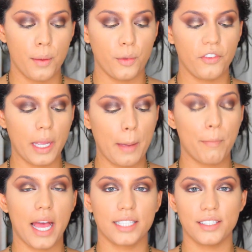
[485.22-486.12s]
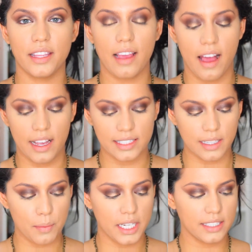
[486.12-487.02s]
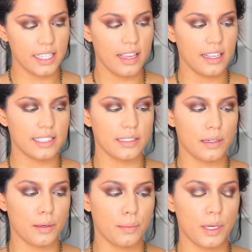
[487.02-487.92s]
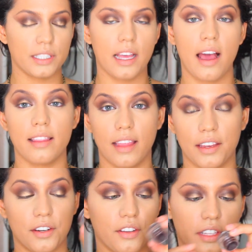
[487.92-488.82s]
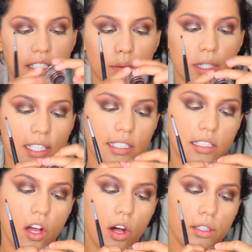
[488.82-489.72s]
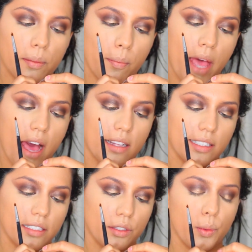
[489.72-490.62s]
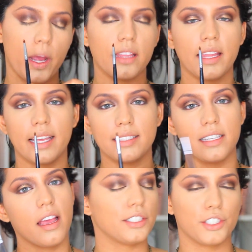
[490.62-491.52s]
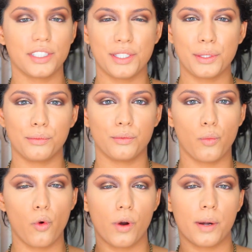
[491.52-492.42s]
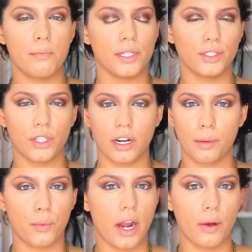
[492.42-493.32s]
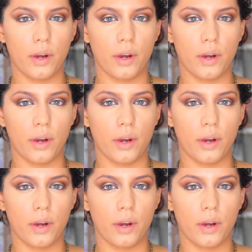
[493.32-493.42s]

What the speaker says: Moving back to the eyes, I'm going to take some eyeliner. This one is called Past Twilight. It's just a warm dark brown